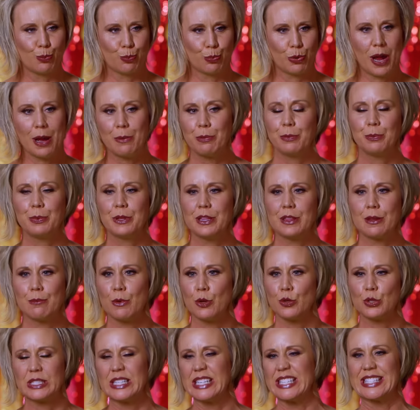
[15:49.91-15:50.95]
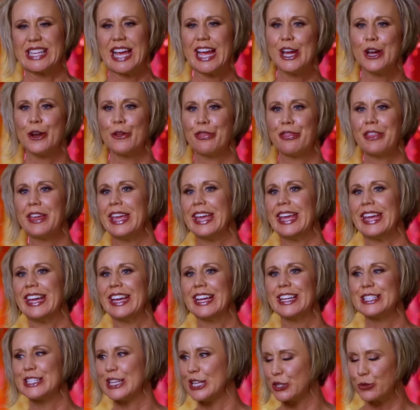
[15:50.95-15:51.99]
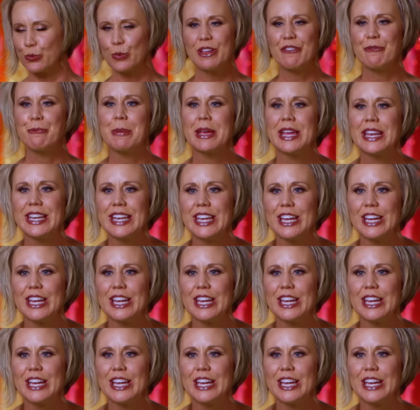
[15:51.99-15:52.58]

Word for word: probably the most desired thing since we've been